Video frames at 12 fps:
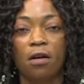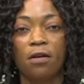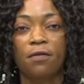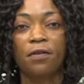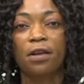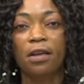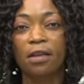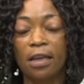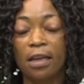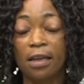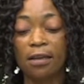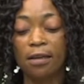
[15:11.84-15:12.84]
For
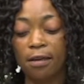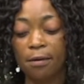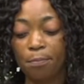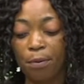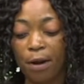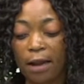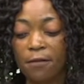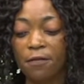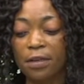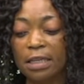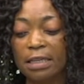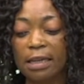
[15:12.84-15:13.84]
the plan
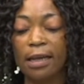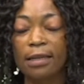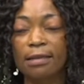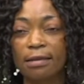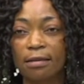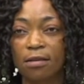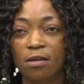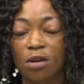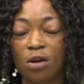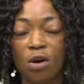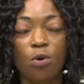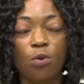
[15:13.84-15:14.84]
for this lesson,
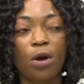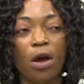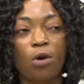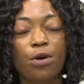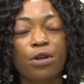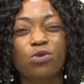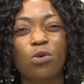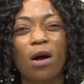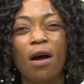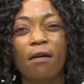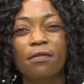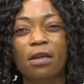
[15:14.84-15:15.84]
we are going to
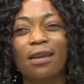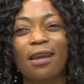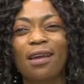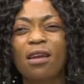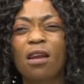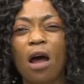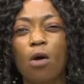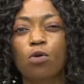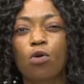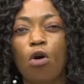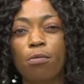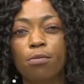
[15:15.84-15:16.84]
have the learning
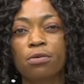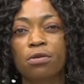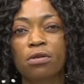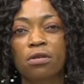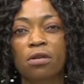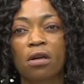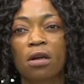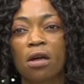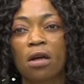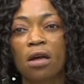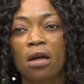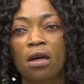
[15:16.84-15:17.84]
outcomes,
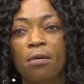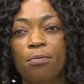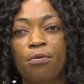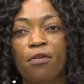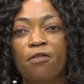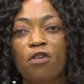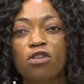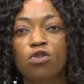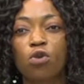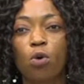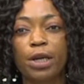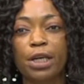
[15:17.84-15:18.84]
previous
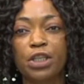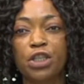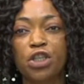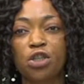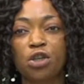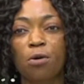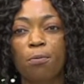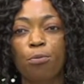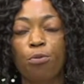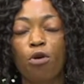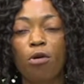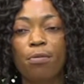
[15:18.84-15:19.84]
knowledge,
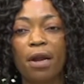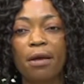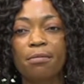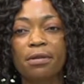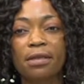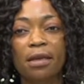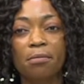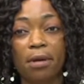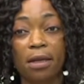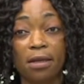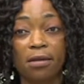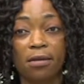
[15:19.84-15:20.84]
problem
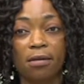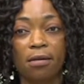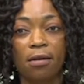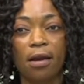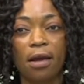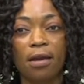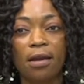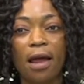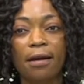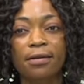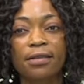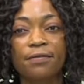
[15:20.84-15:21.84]
statement, learning
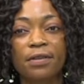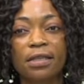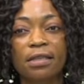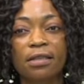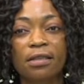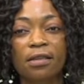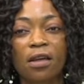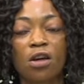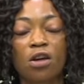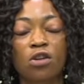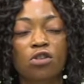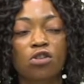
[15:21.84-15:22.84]
activities,
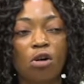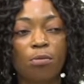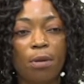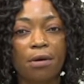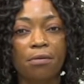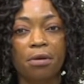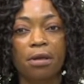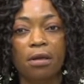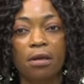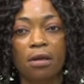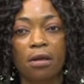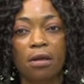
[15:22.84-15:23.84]
summary,
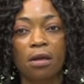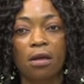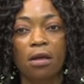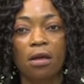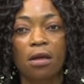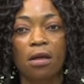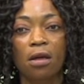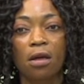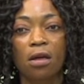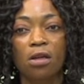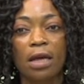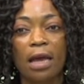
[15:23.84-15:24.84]

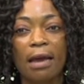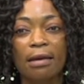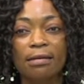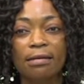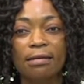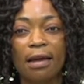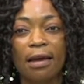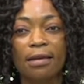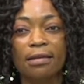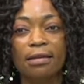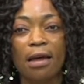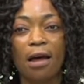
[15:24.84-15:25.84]

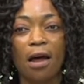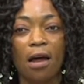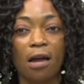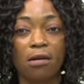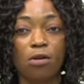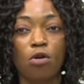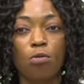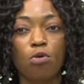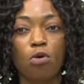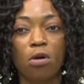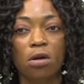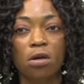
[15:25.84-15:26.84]
exercise, and
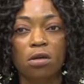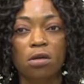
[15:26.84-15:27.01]
homework.